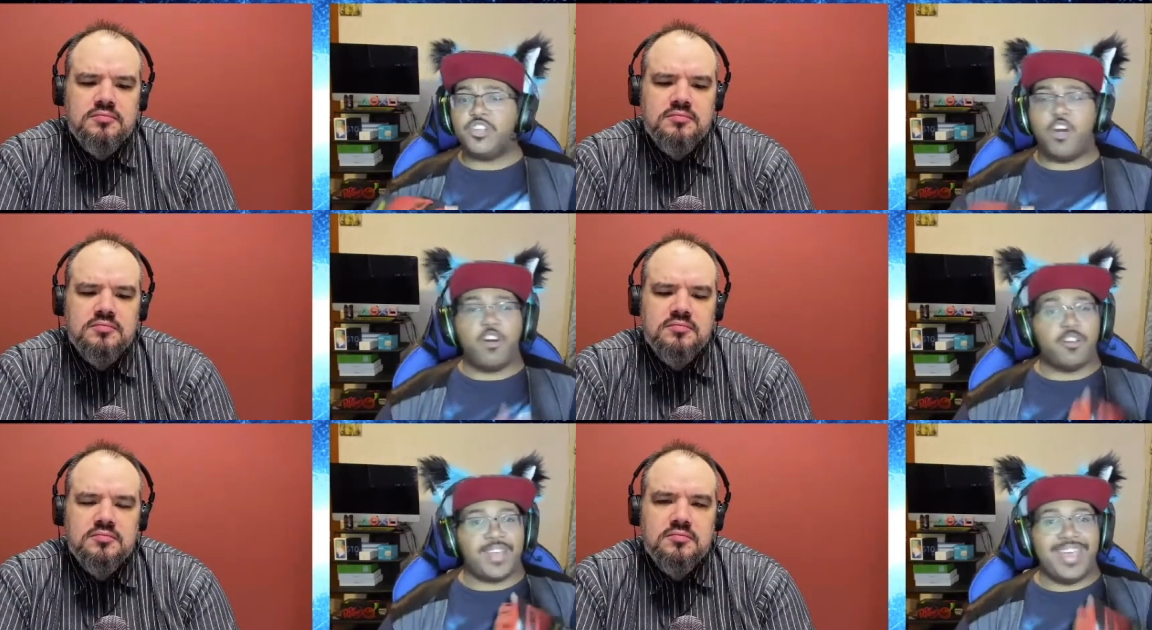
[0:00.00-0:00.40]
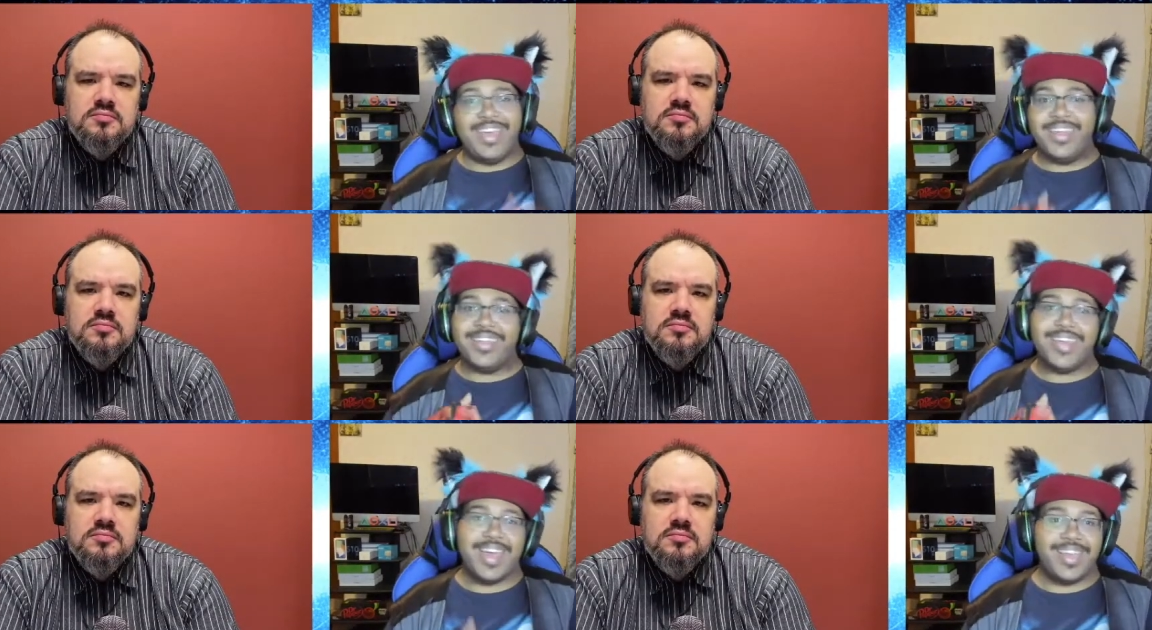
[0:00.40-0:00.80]
Speaker 1: aren't
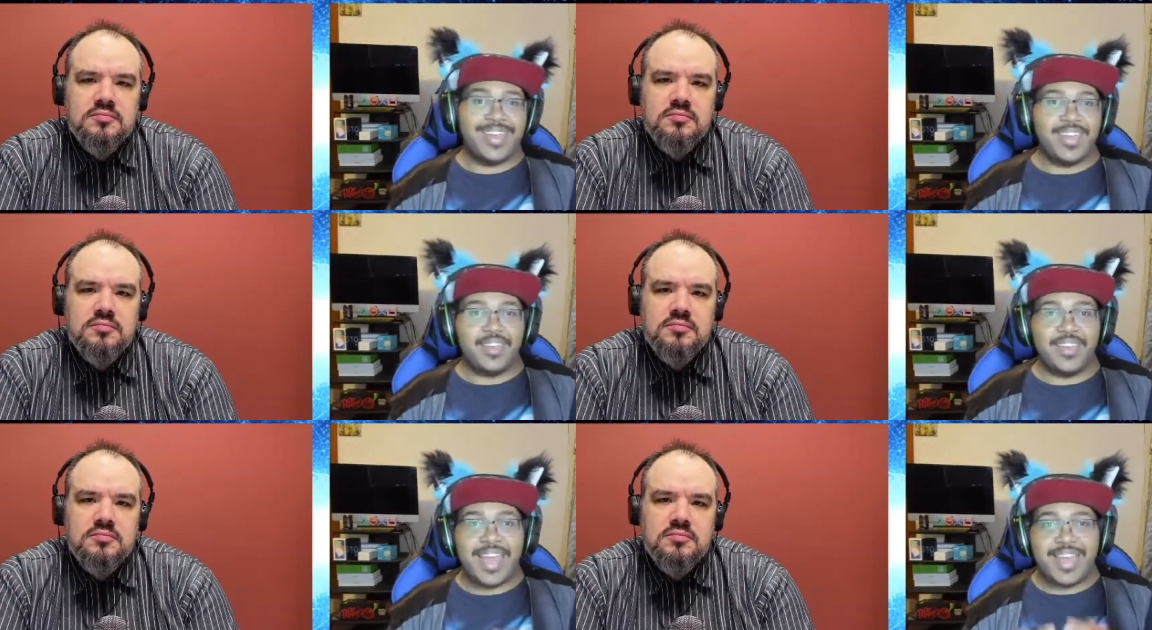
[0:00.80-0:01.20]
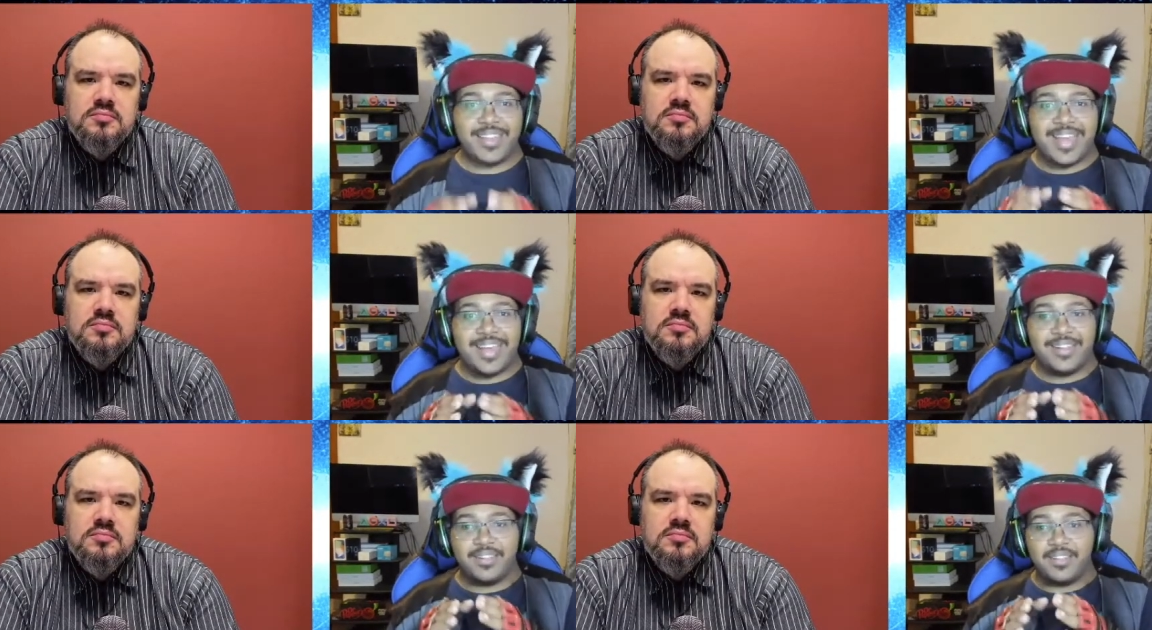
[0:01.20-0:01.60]
hitting
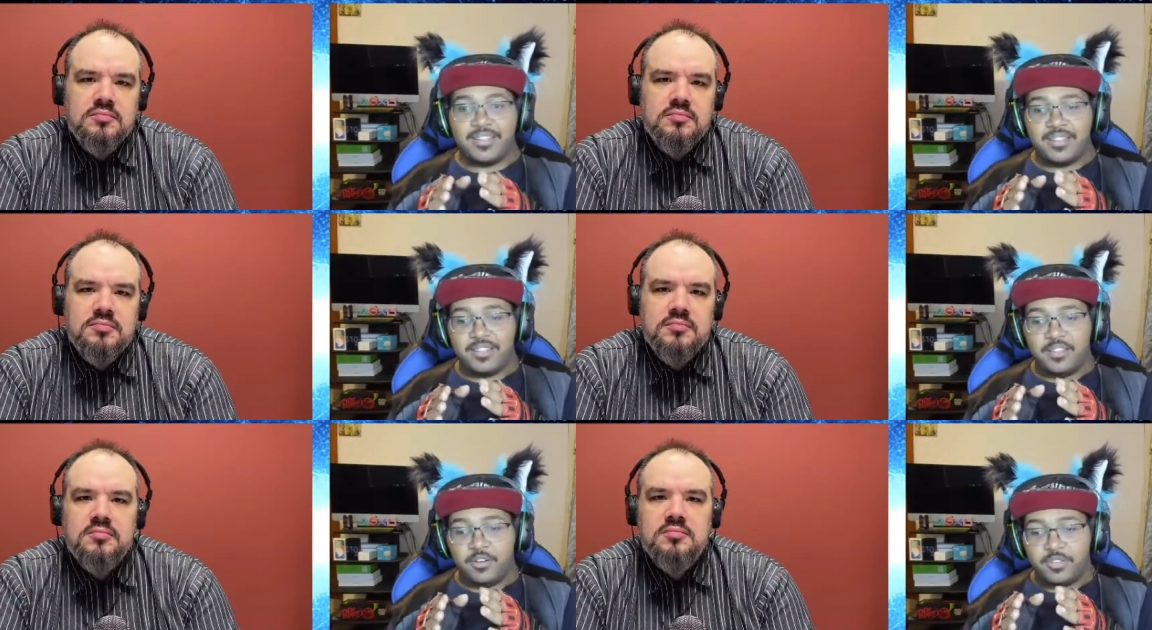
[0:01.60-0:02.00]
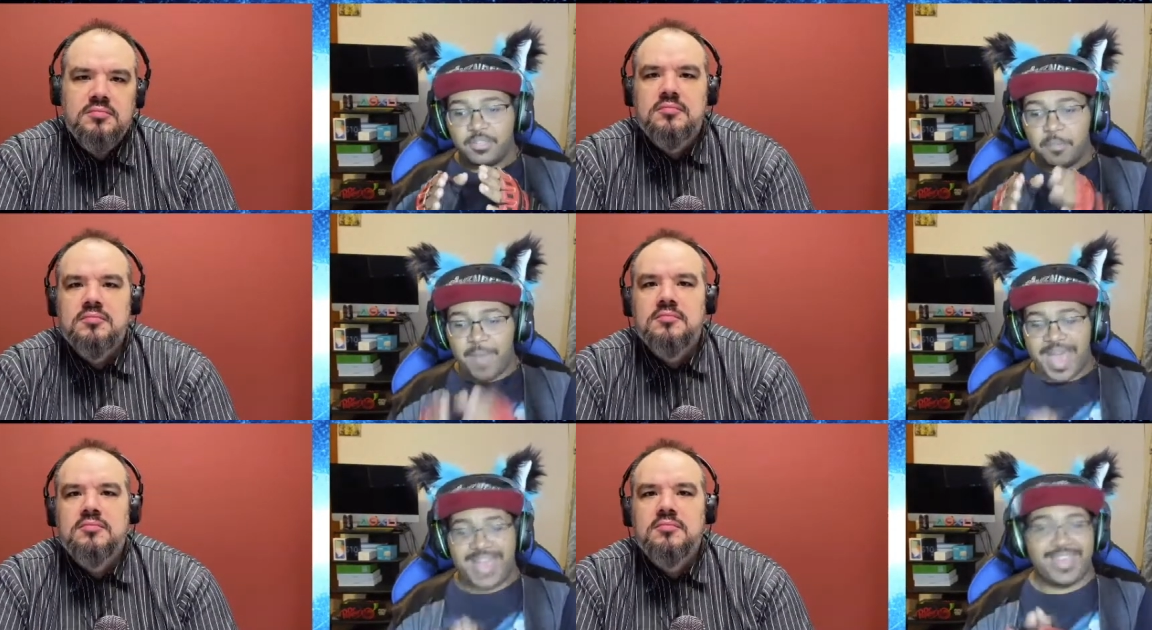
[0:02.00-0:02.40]
those
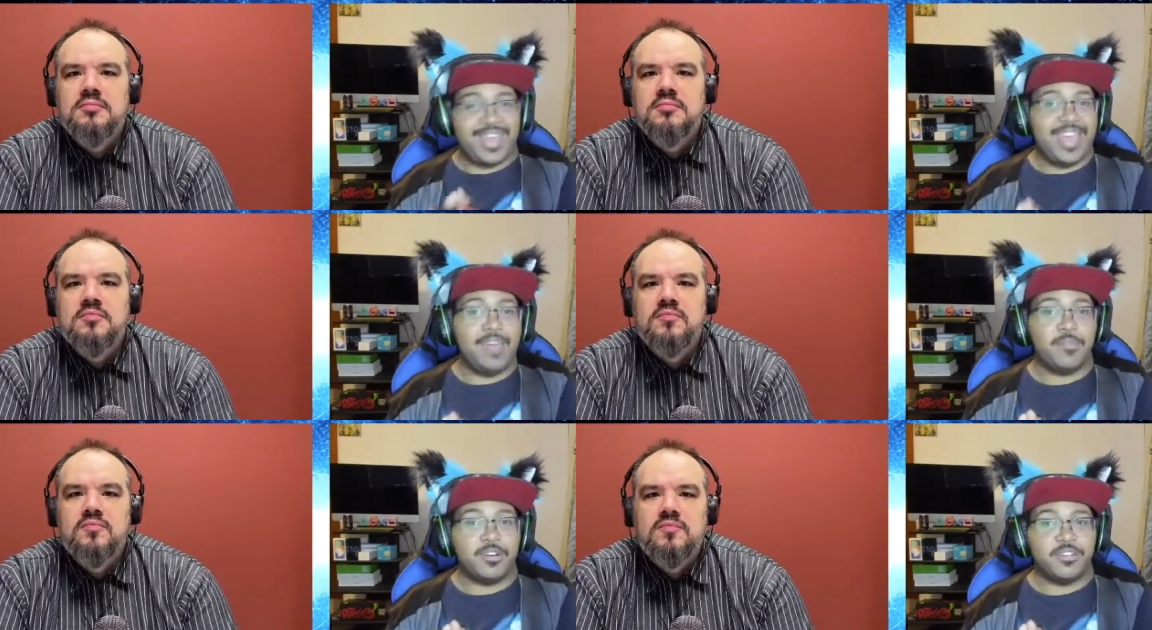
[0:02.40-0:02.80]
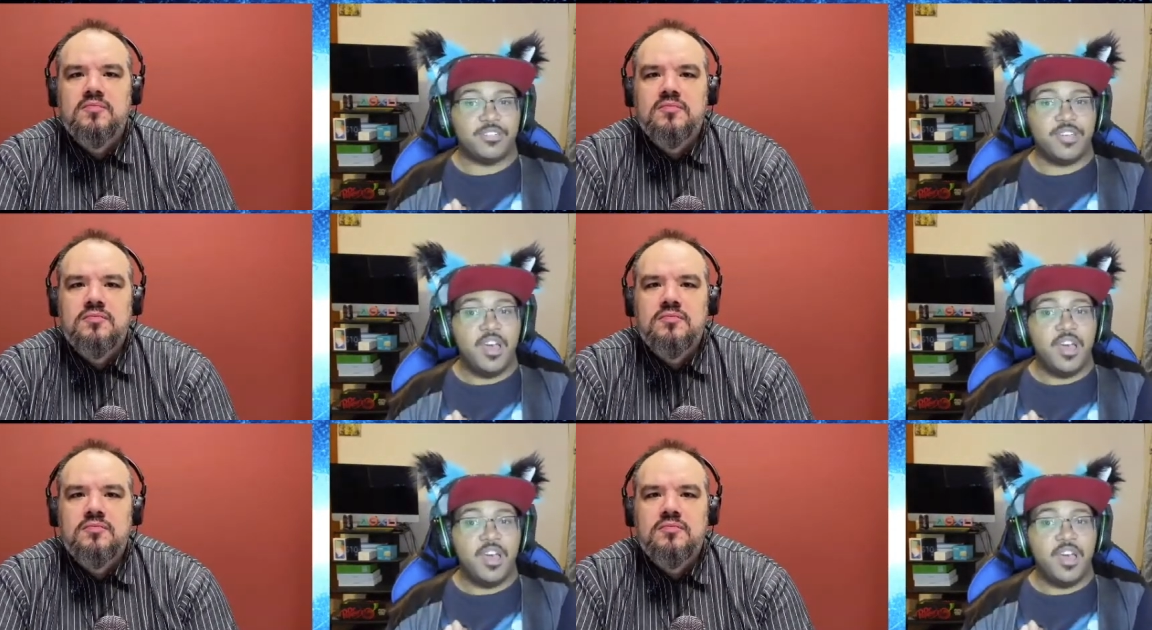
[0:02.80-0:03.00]
Mac gamers.